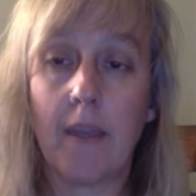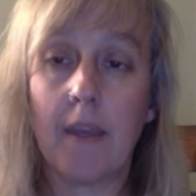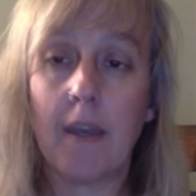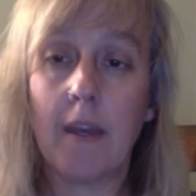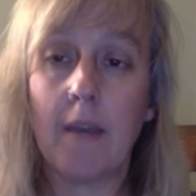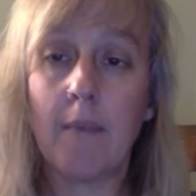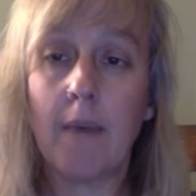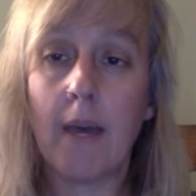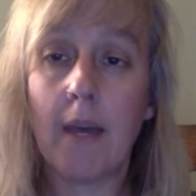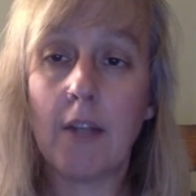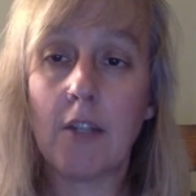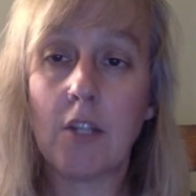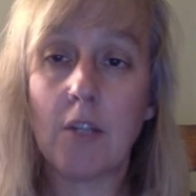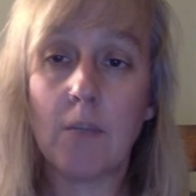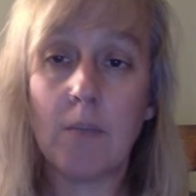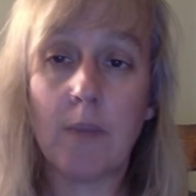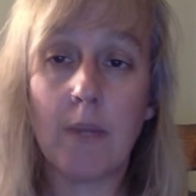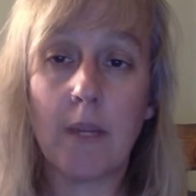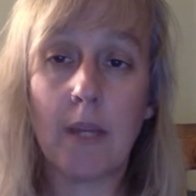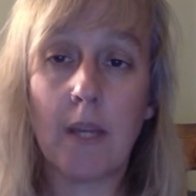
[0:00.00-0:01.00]

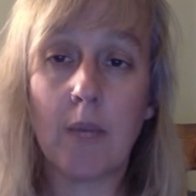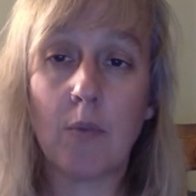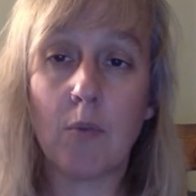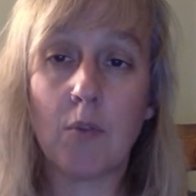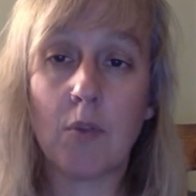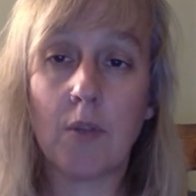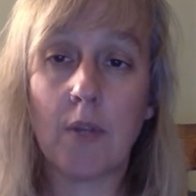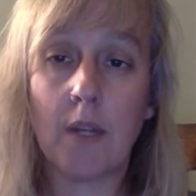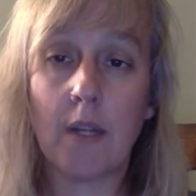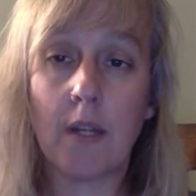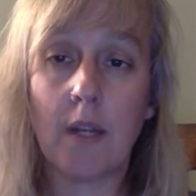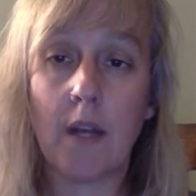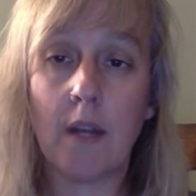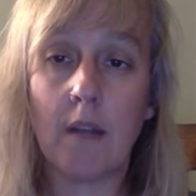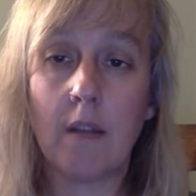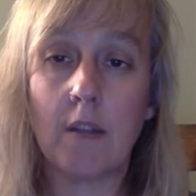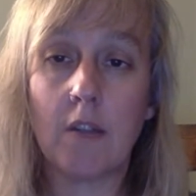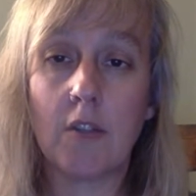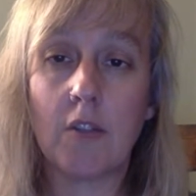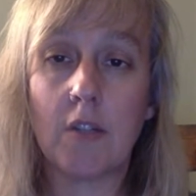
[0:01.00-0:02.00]
Imagine being able to
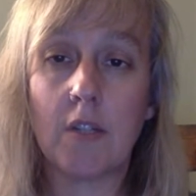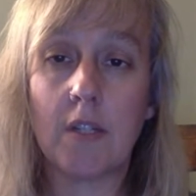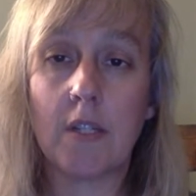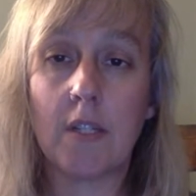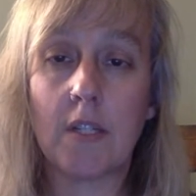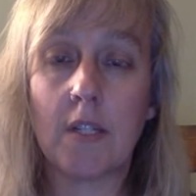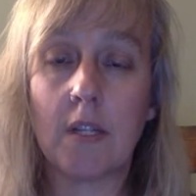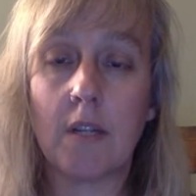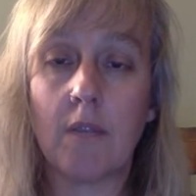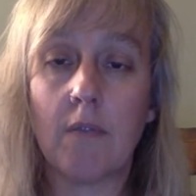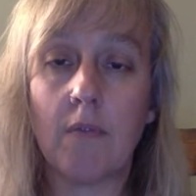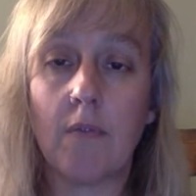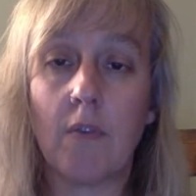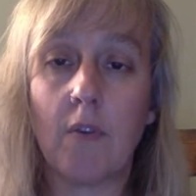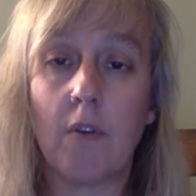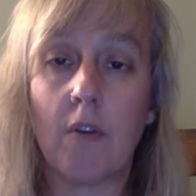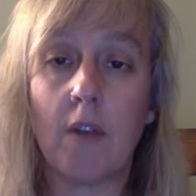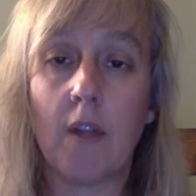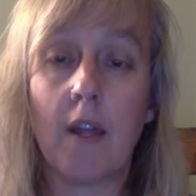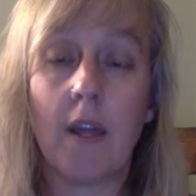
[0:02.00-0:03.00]
acknowledge the
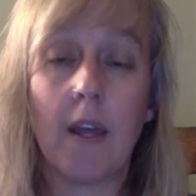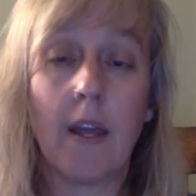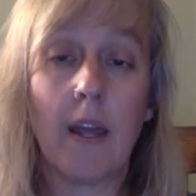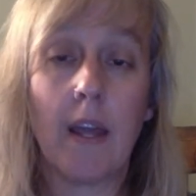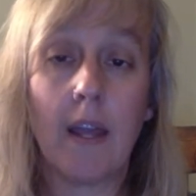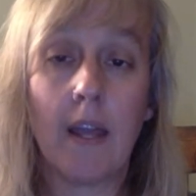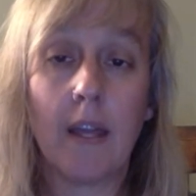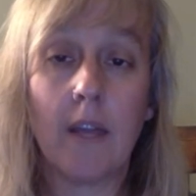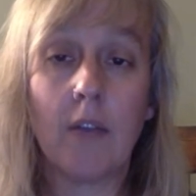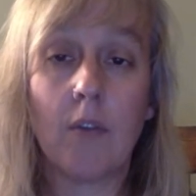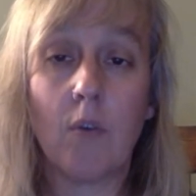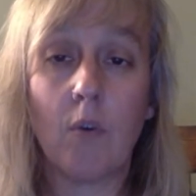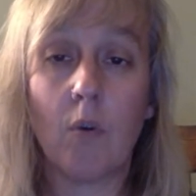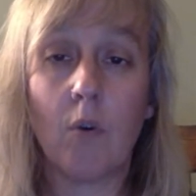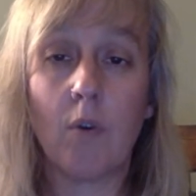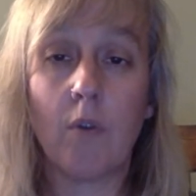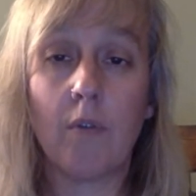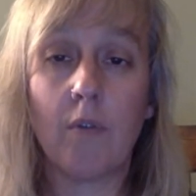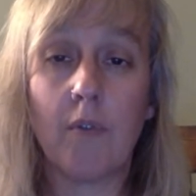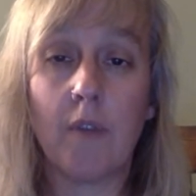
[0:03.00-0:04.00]
discomfort and
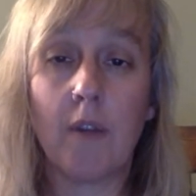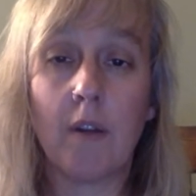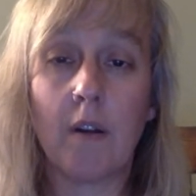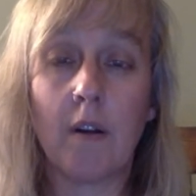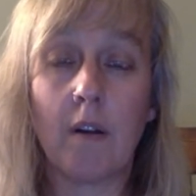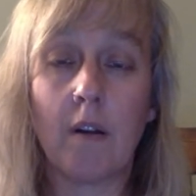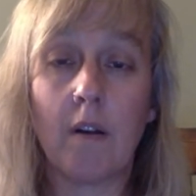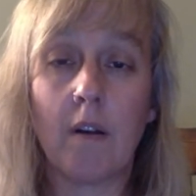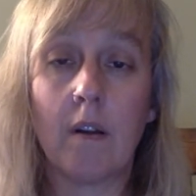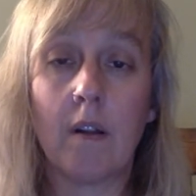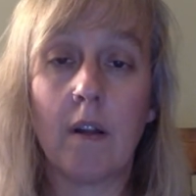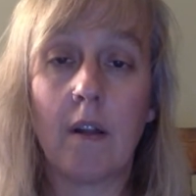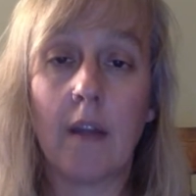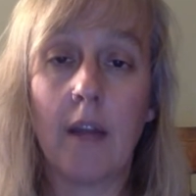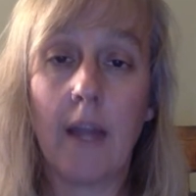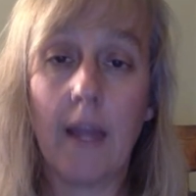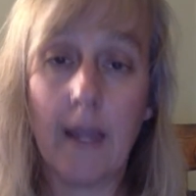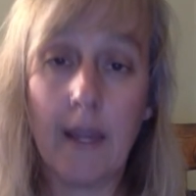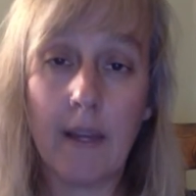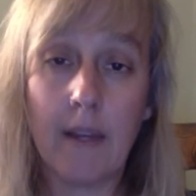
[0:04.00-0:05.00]
or fear
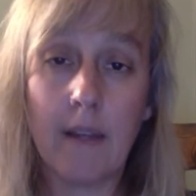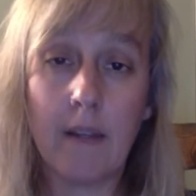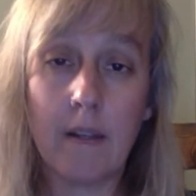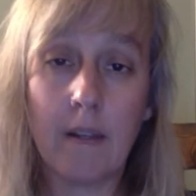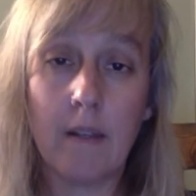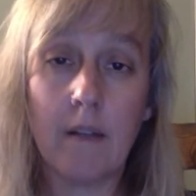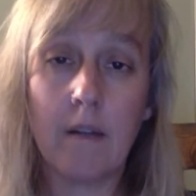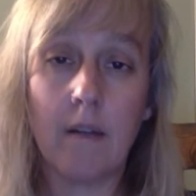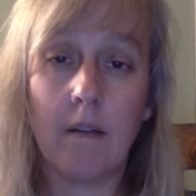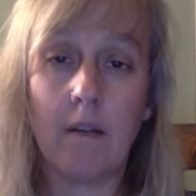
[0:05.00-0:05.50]
and